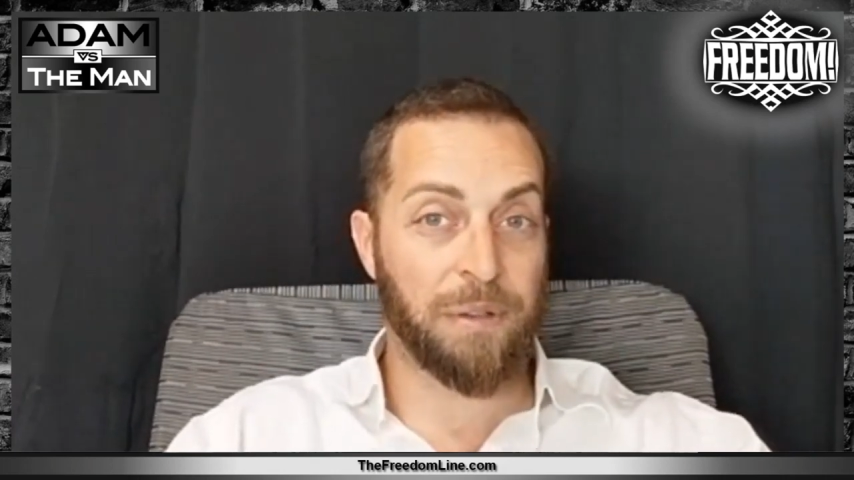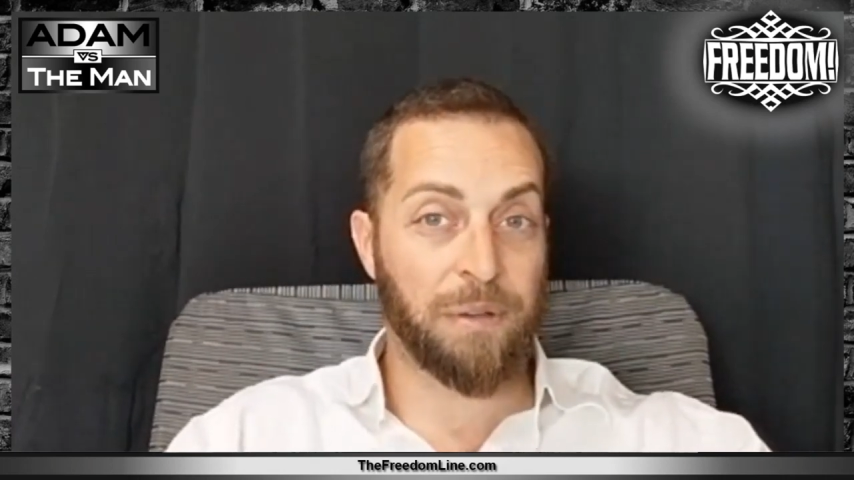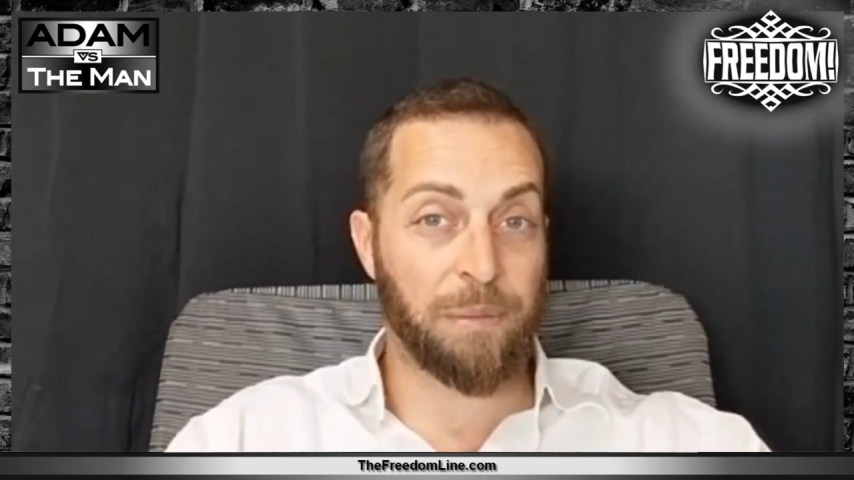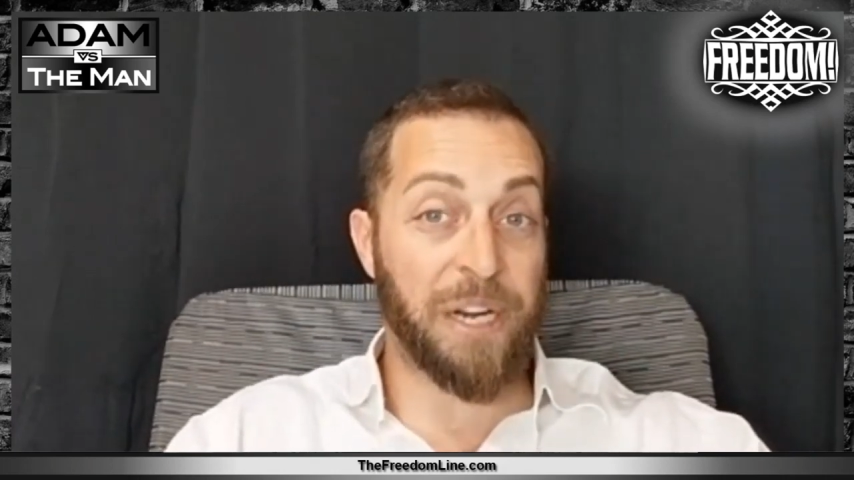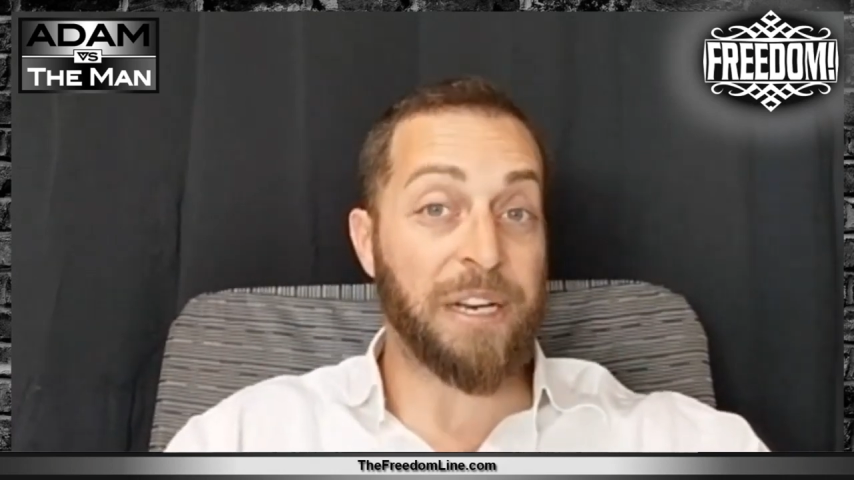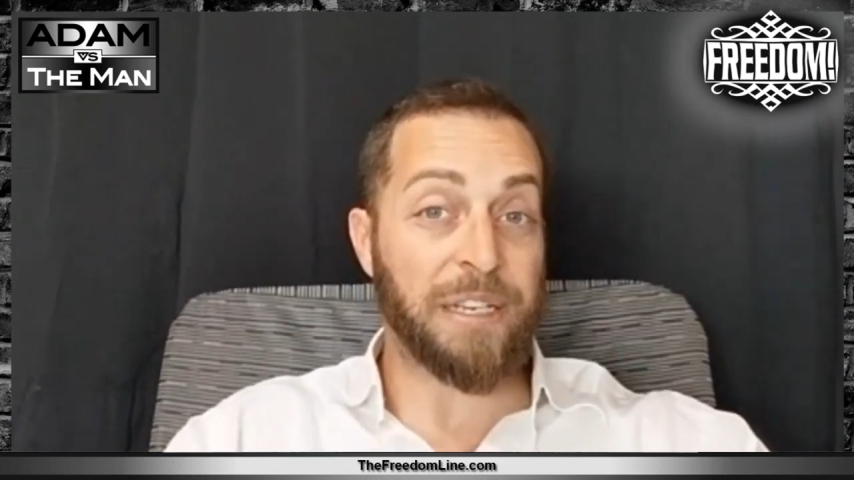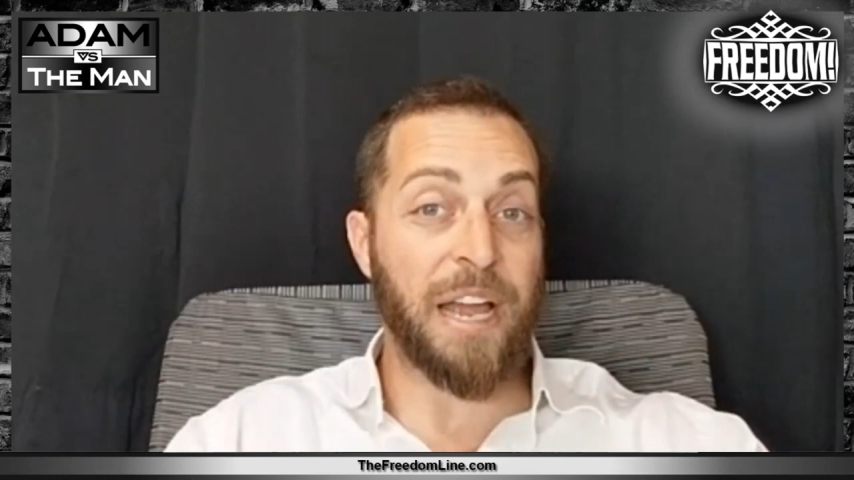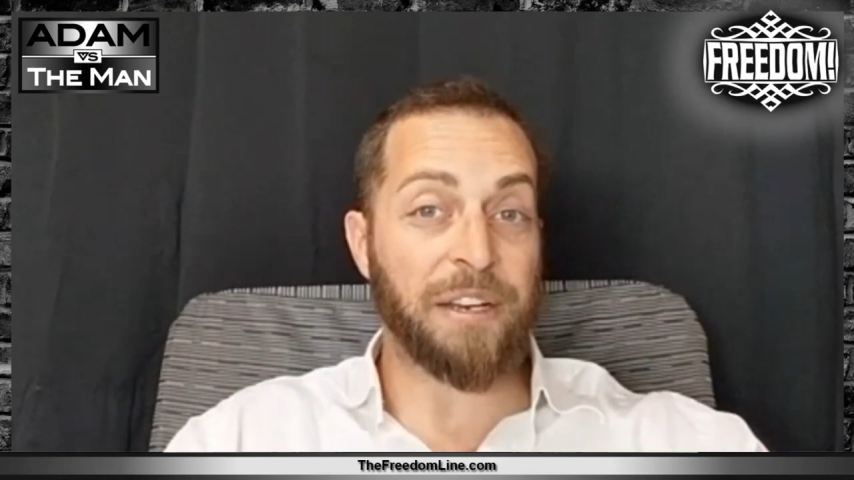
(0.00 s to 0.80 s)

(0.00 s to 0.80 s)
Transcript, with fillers: But in 10